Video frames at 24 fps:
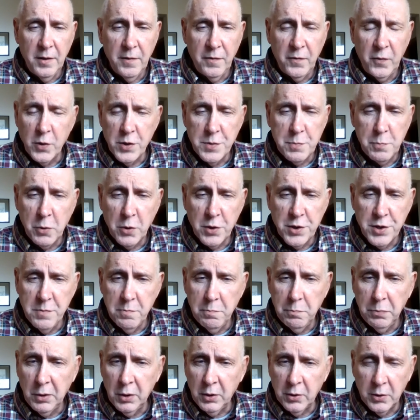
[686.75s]
first
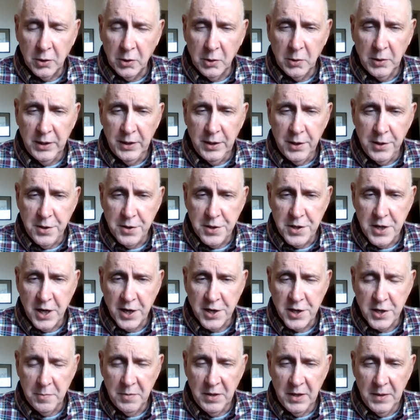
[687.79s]
person plural in the New
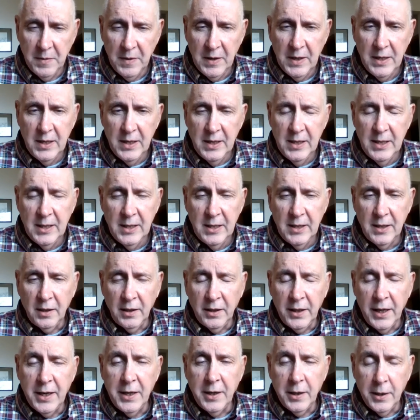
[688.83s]
Testament.
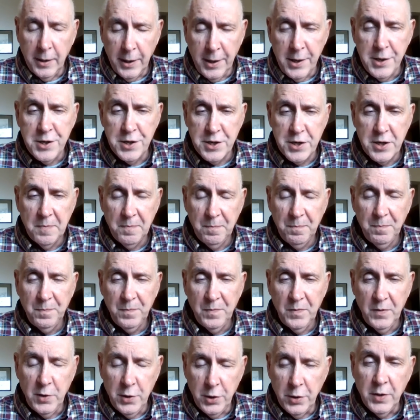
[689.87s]
Let us
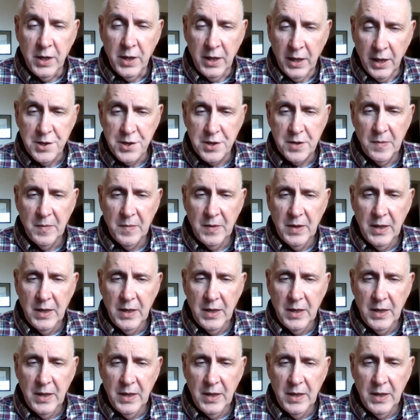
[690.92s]
do this.